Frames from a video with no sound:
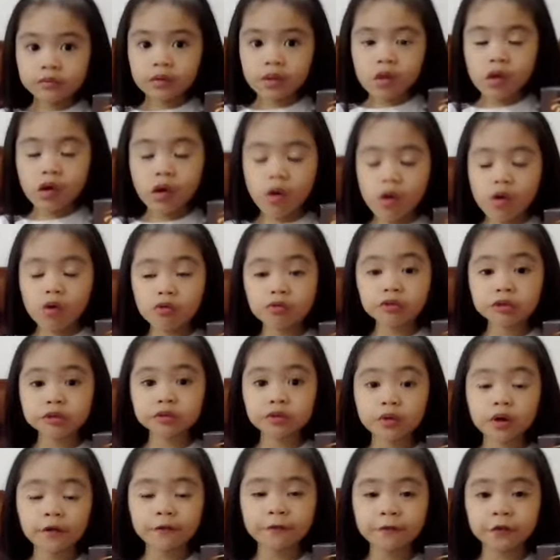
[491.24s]
I want to
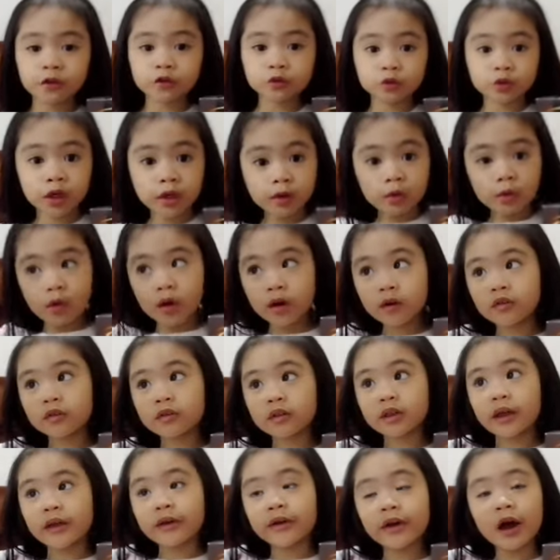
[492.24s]
have to drink water
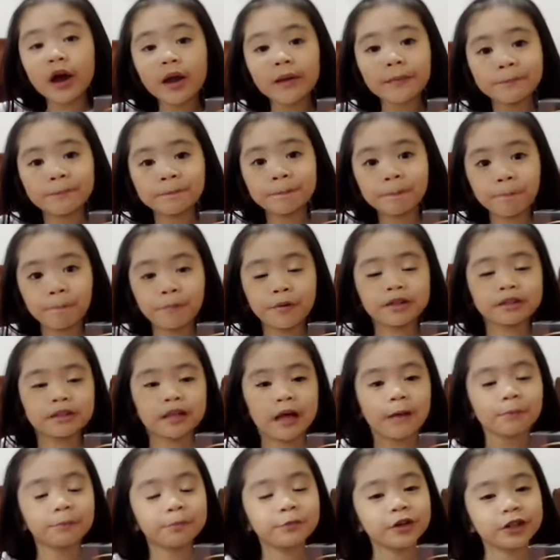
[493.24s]
like because I'm
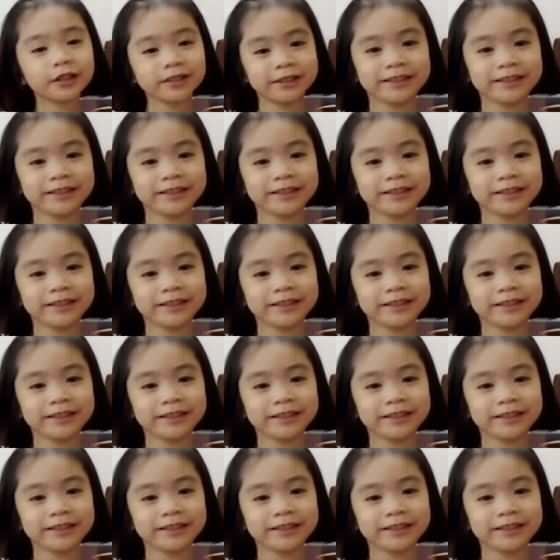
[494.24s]
thirsty.